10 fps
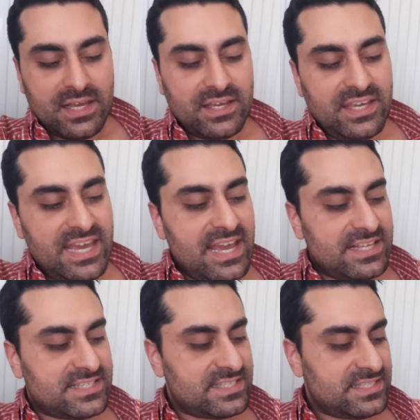
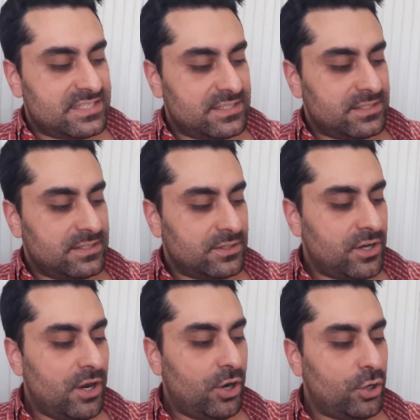Yes,
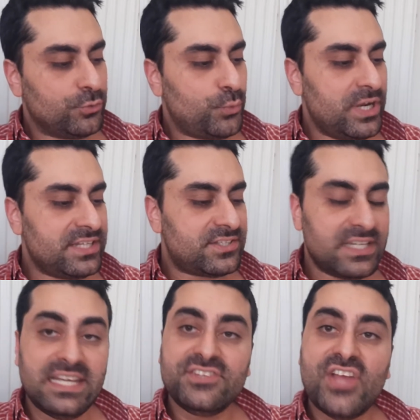go on with
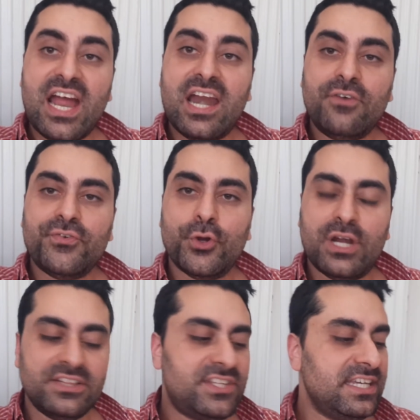Inter
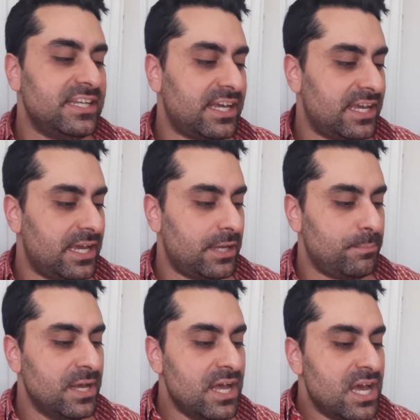Fiorentina game.
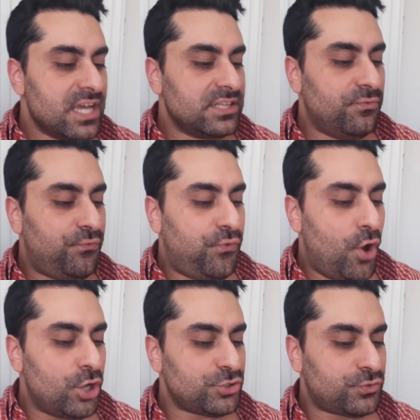In the
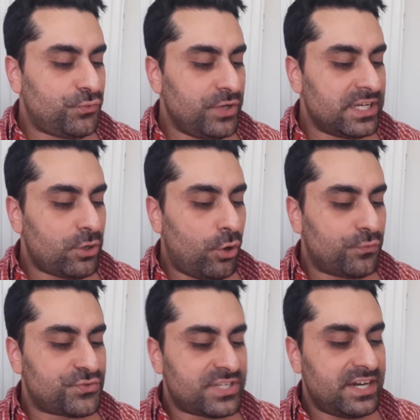first week
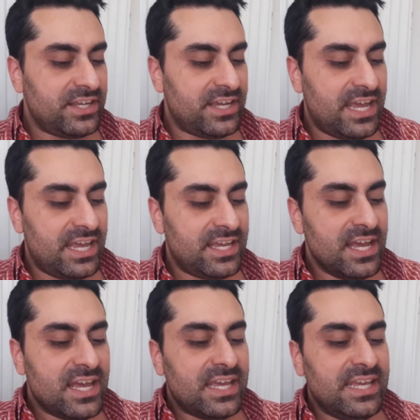of Serie A,
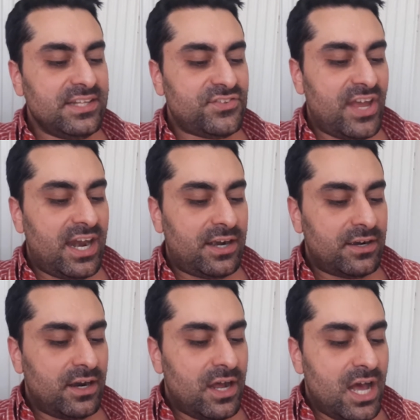Inter
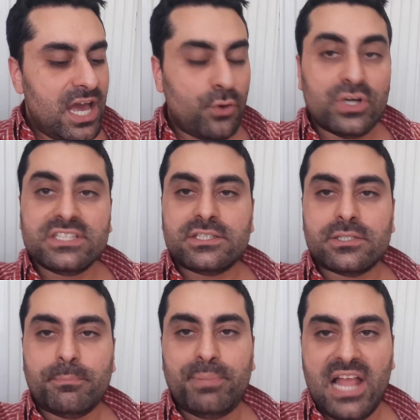haven't
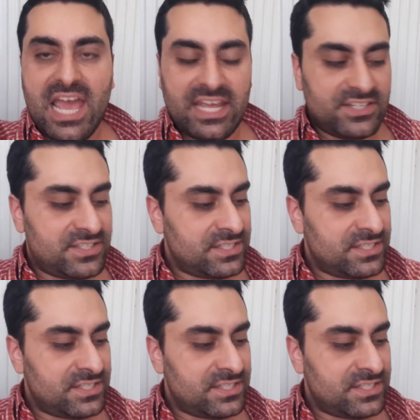played.